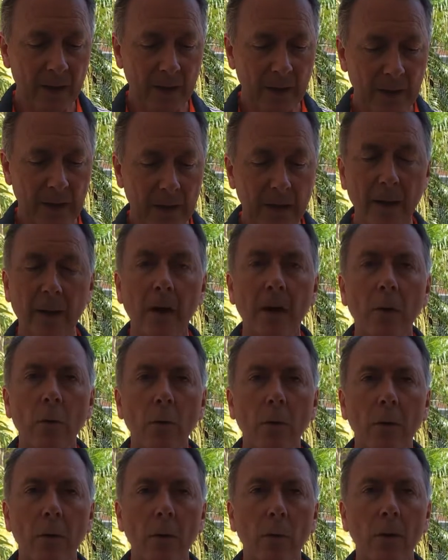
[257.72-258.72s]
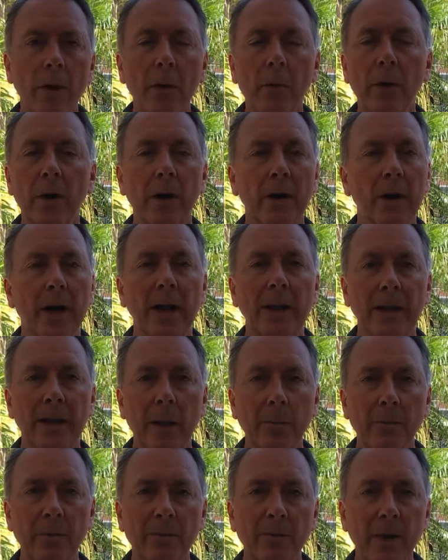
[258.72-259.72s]
I had a
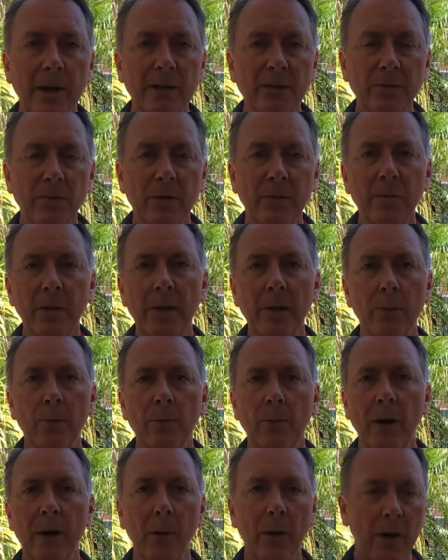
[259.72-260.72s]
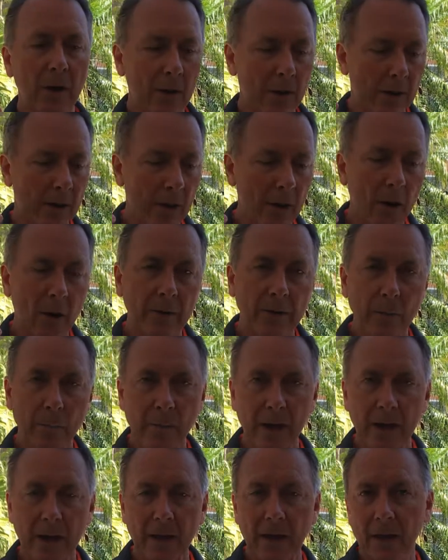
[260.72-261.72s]
couple of mates with me. We were on the
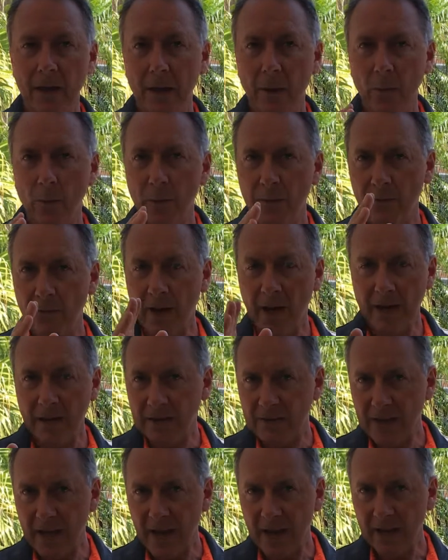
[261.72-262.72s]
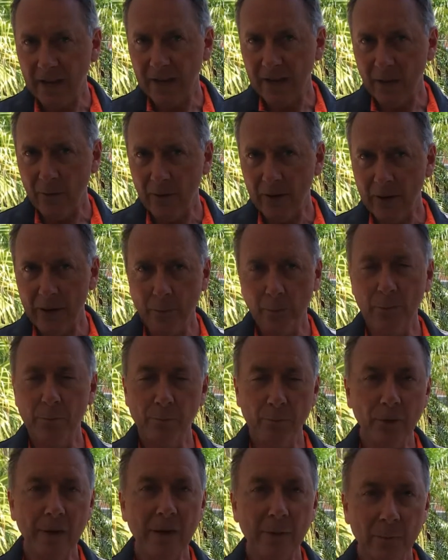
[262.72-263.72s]
bank. We found a target area. We're
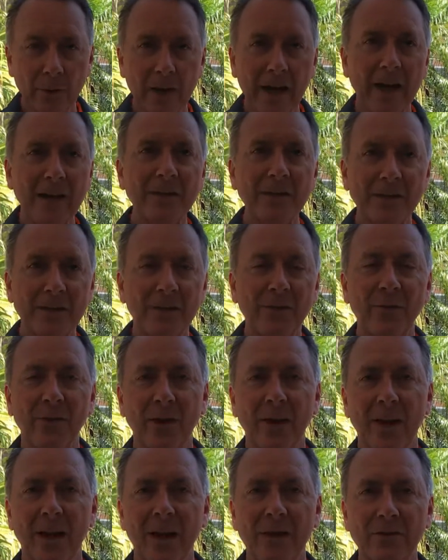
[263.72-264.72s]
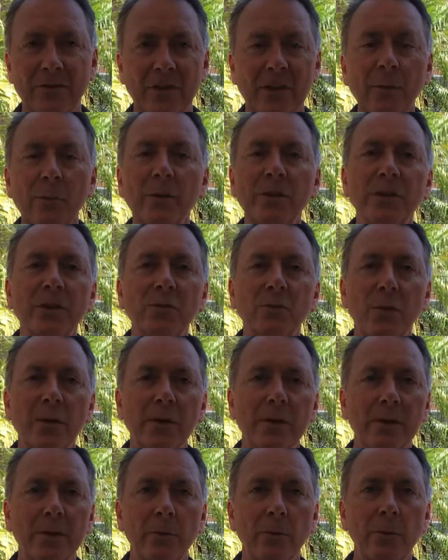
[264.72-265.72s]
pretty relaxed, actually. We just
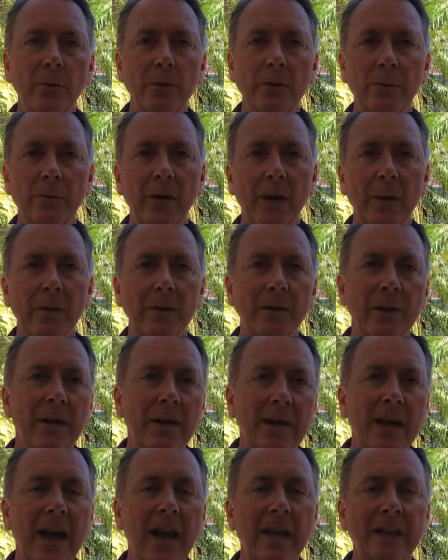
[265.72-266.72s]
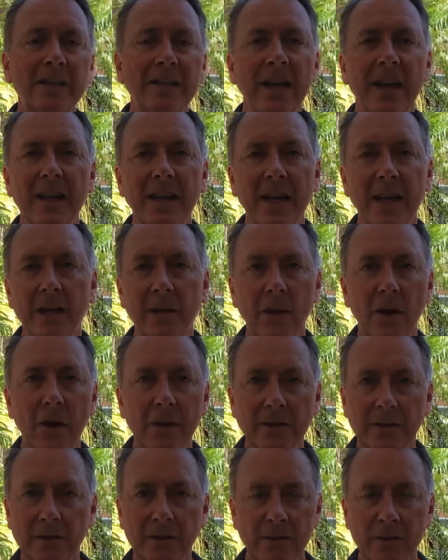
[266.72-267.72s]
wanted to be able to cast out our
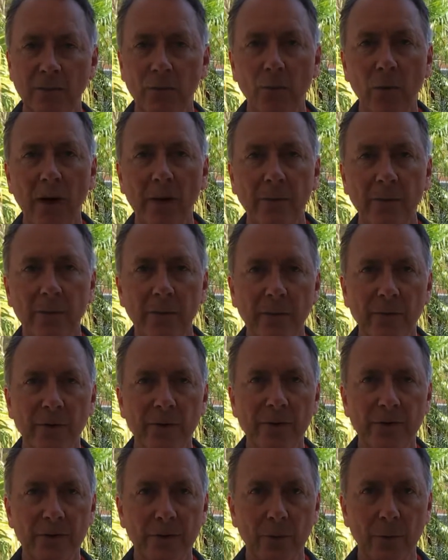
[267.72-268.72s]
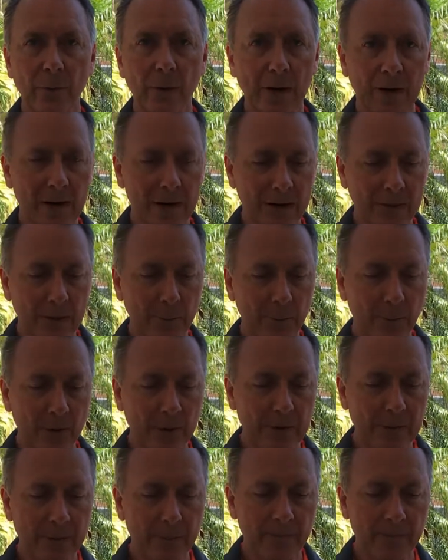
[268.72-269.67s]
lines and sort of wait for the fish to bite.